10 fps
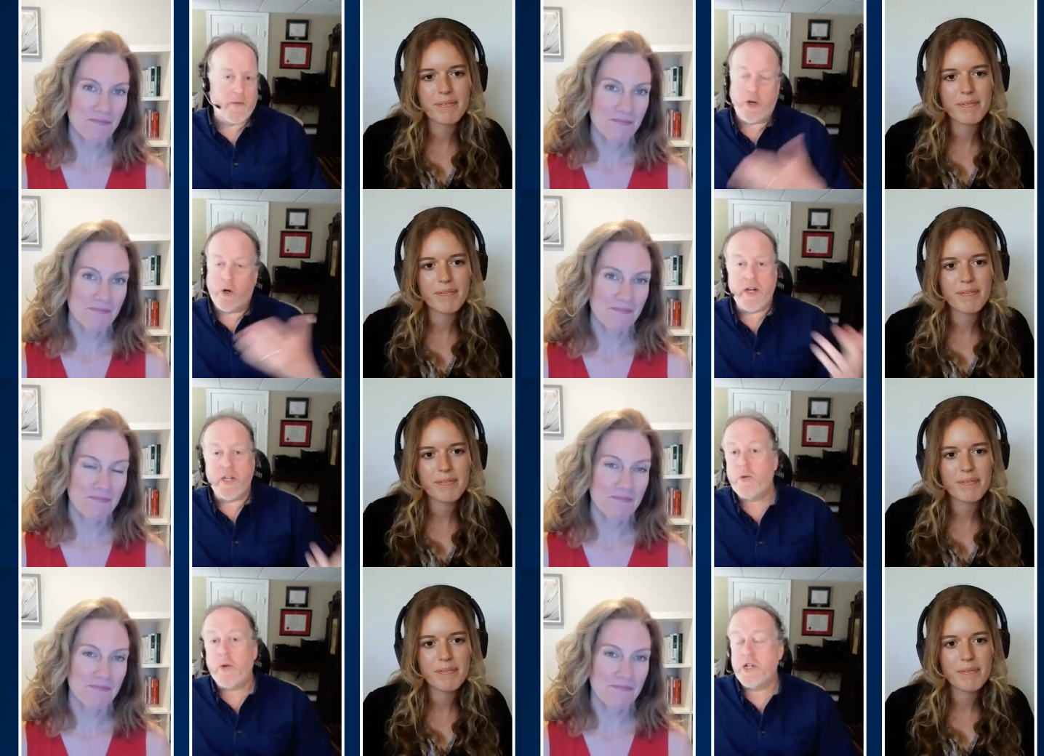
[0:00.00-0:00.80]
Speaker 1: of the
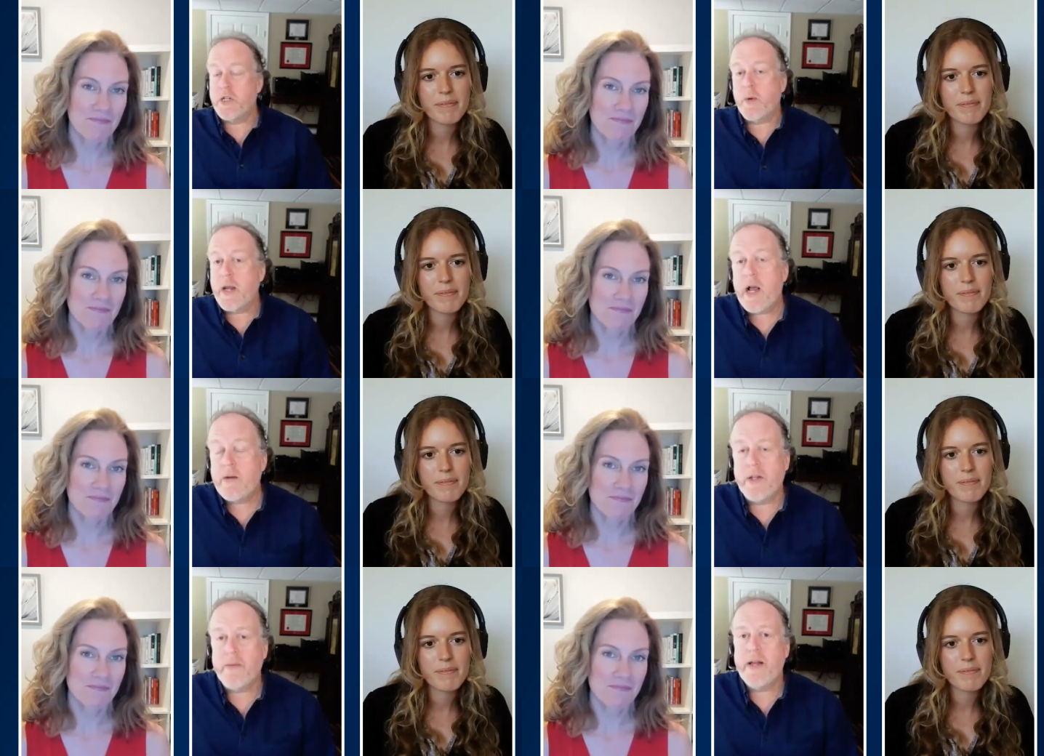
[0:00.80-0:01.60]
earliest questions we had
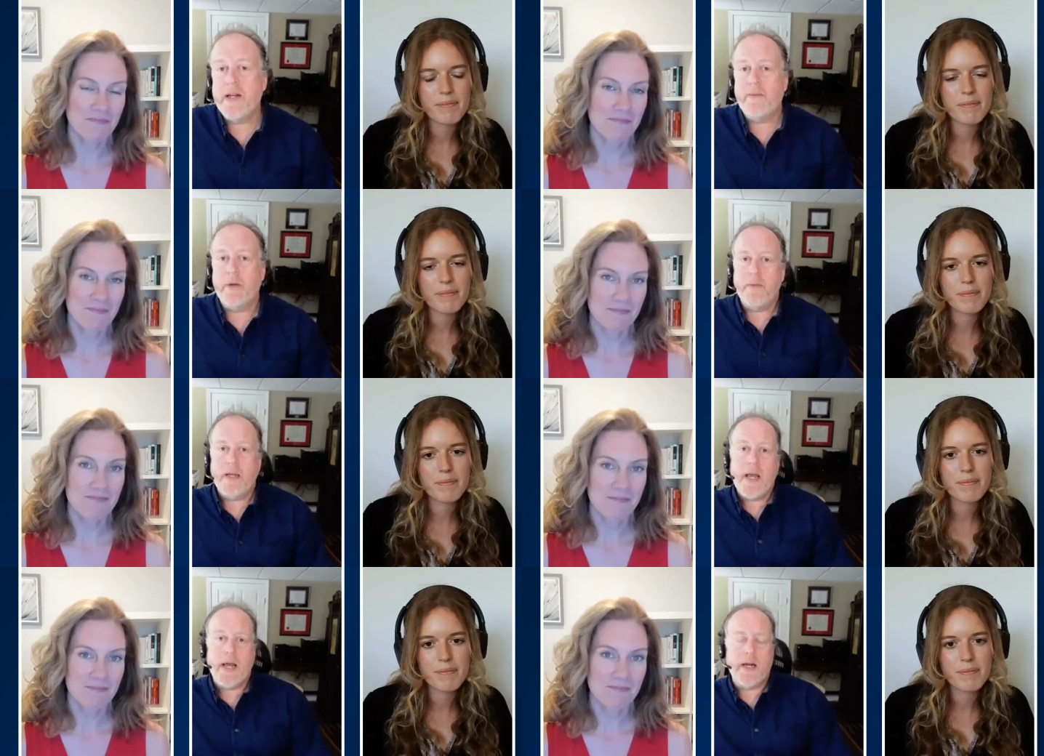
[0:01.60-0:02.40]
when the pandemic
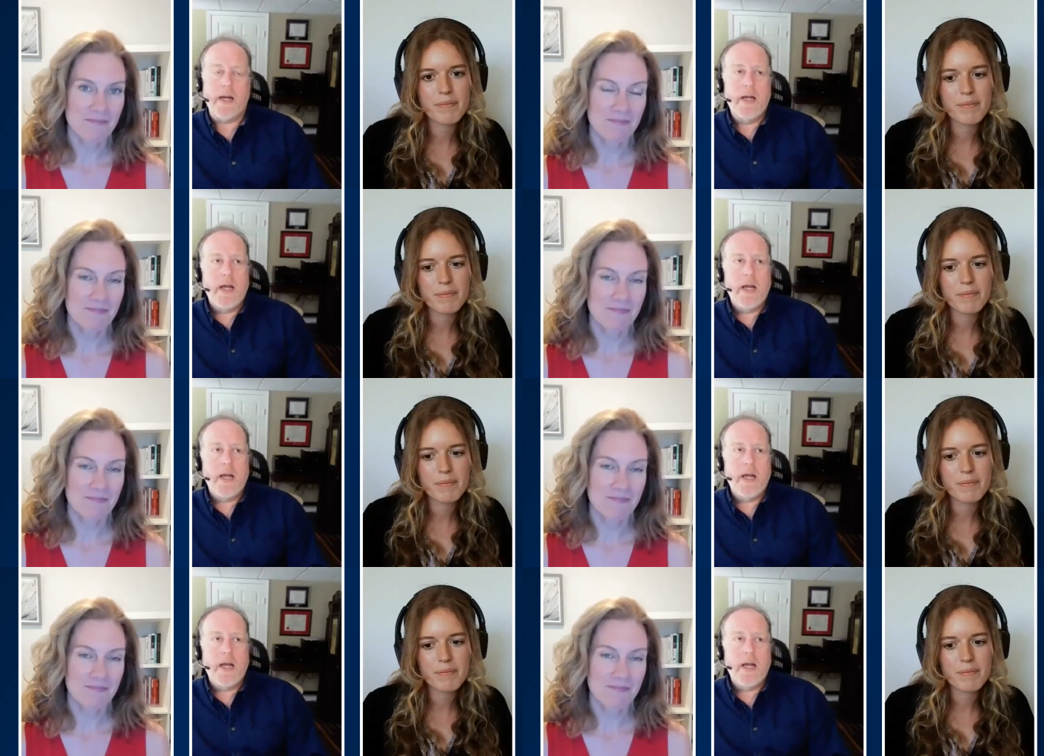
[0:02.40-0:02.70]
began.